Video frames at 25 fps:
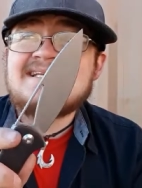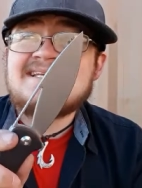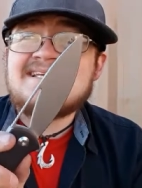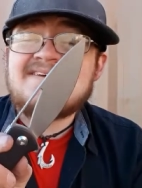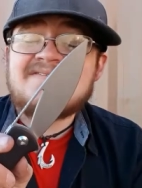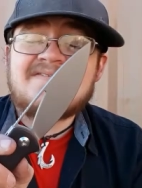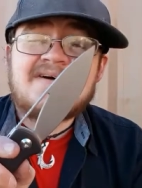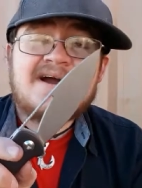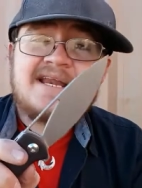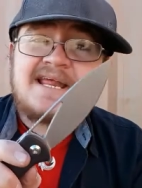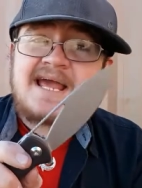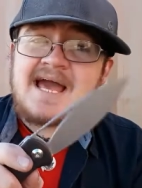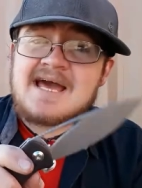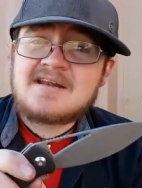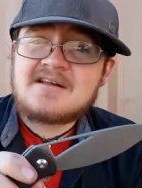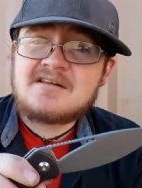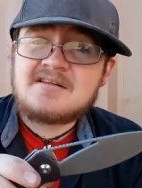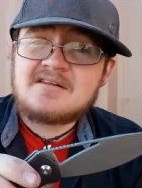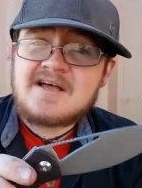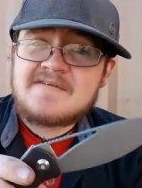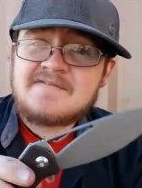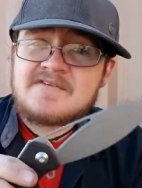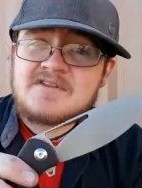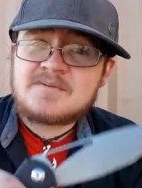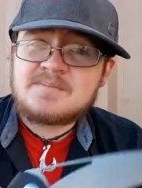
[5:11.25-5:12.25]
If I'd had an
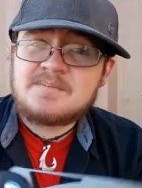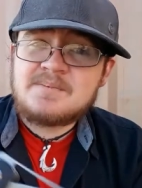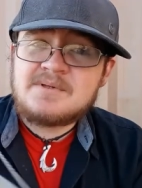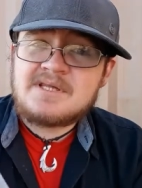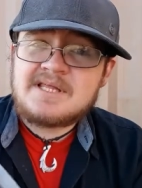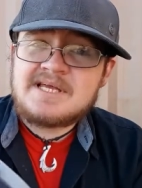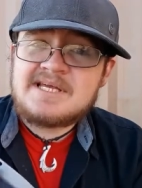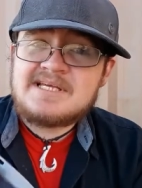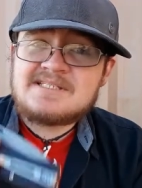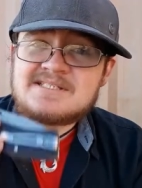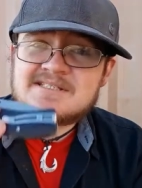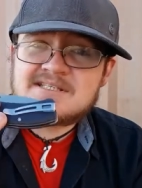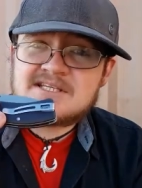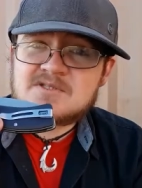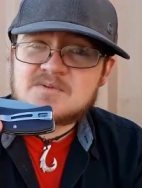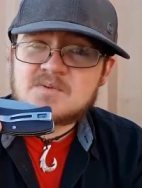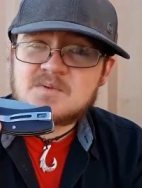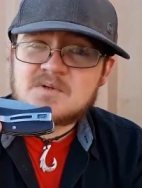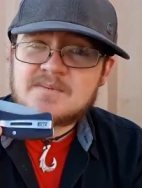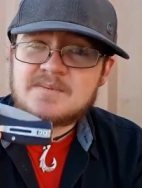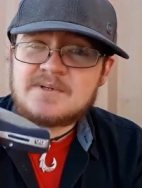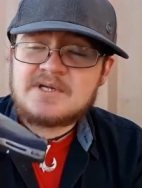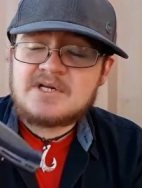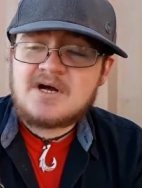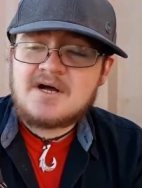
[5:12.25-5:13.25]
11th place, this would
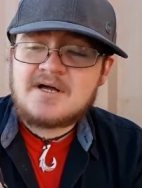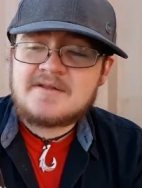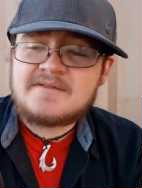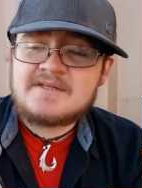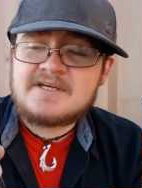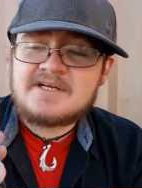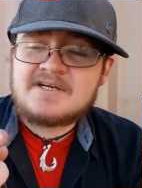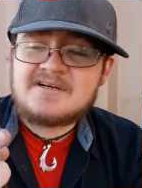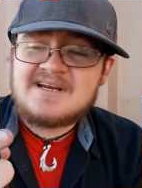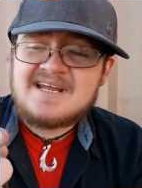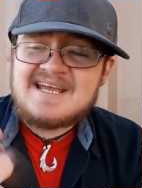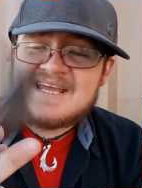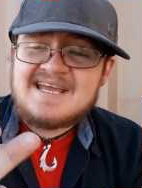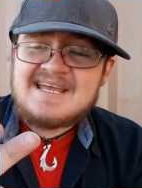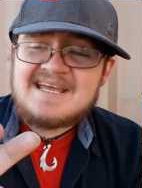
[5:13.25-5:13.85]
have been on there.